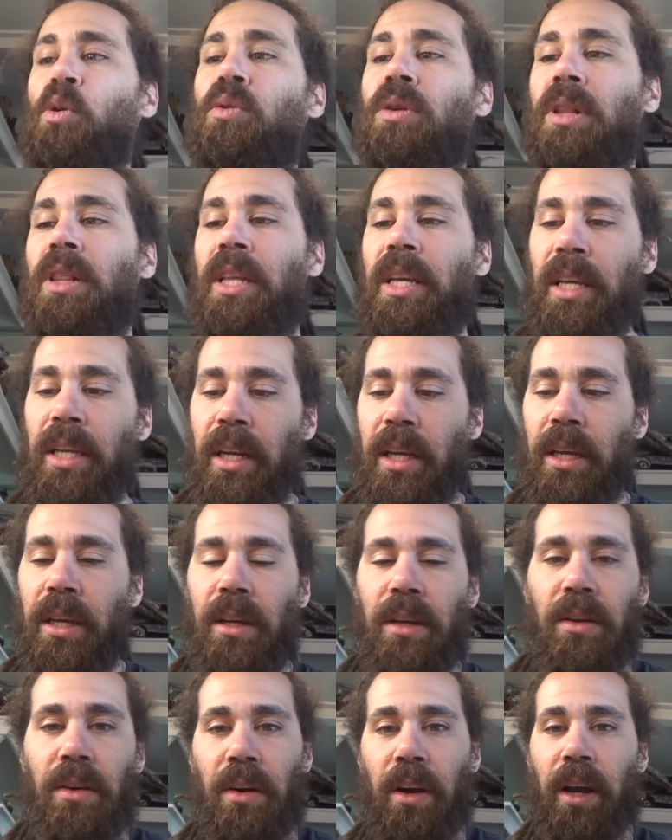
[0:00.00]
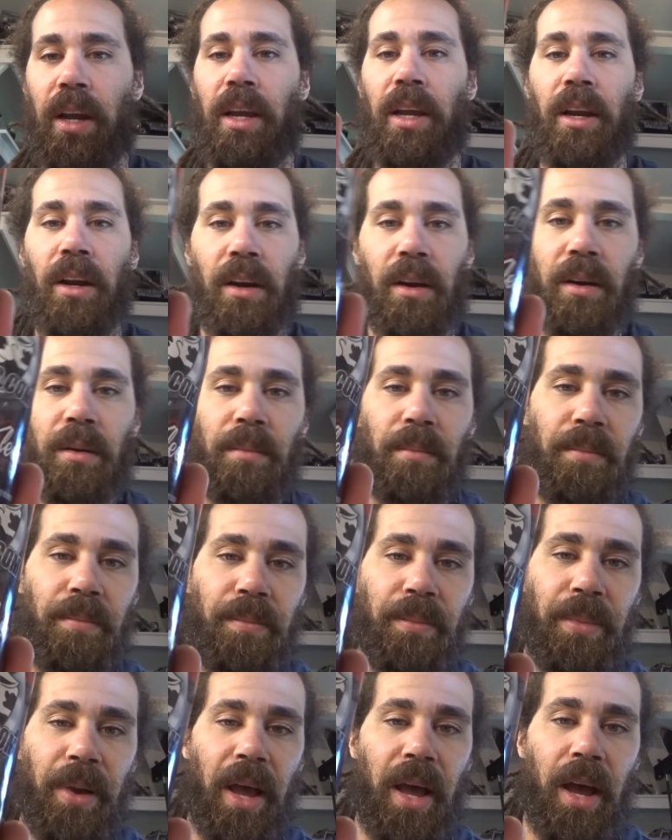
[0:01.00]
Clean right here.
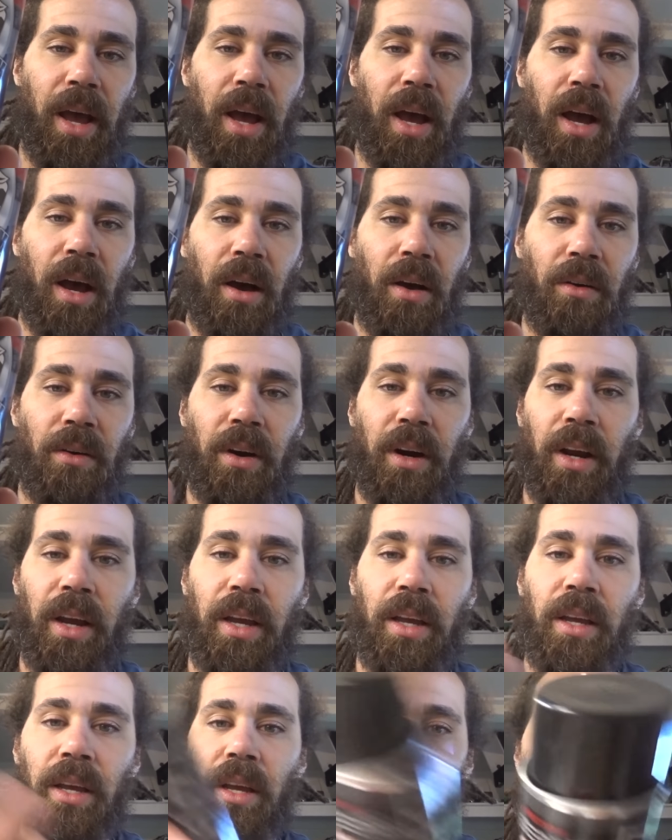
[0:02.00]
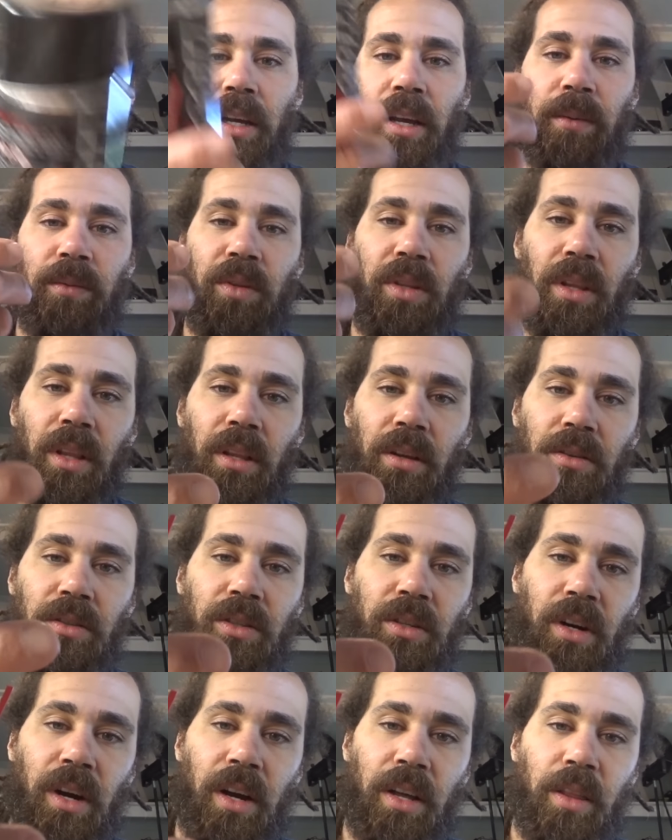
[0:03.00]
Pow, right? Comes with a little
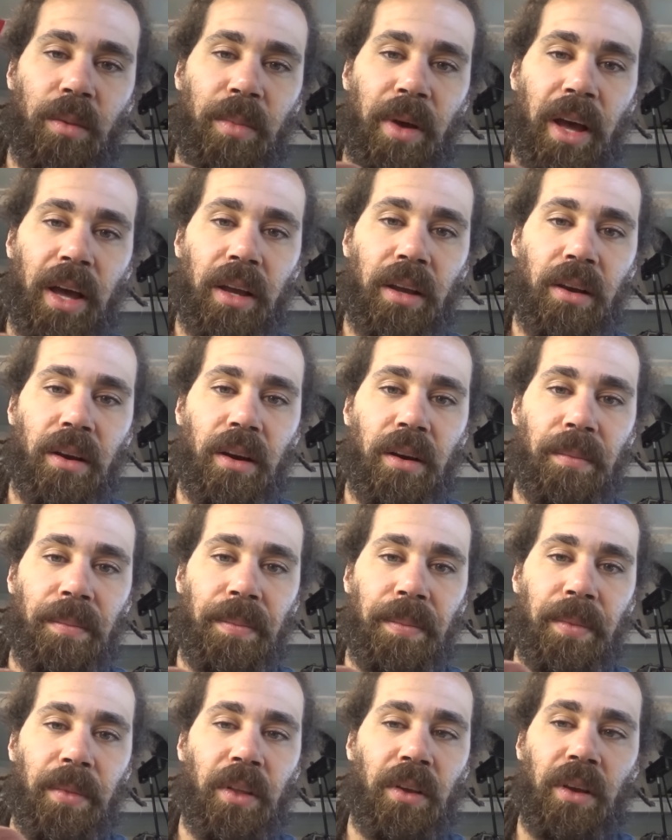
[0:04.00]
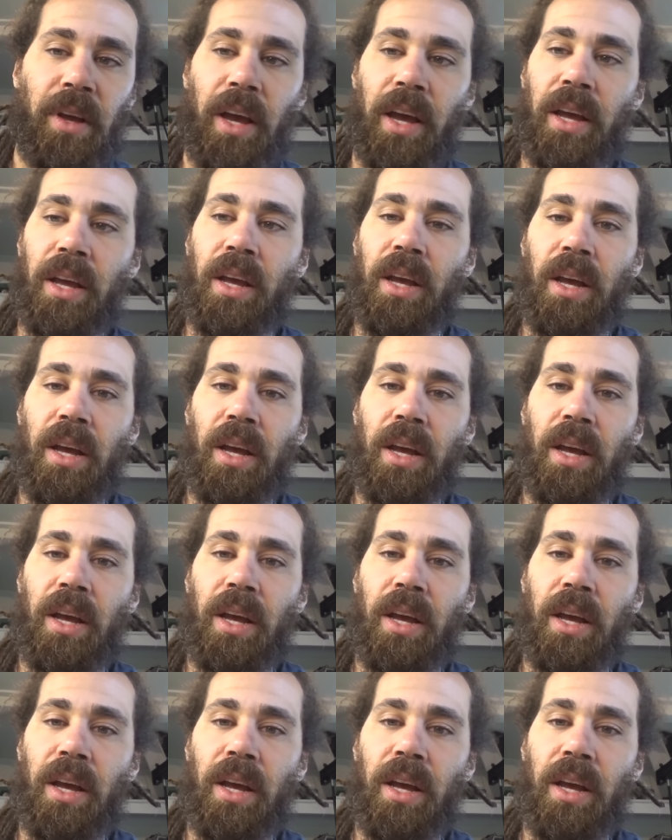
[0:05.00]
straw in the back, okay?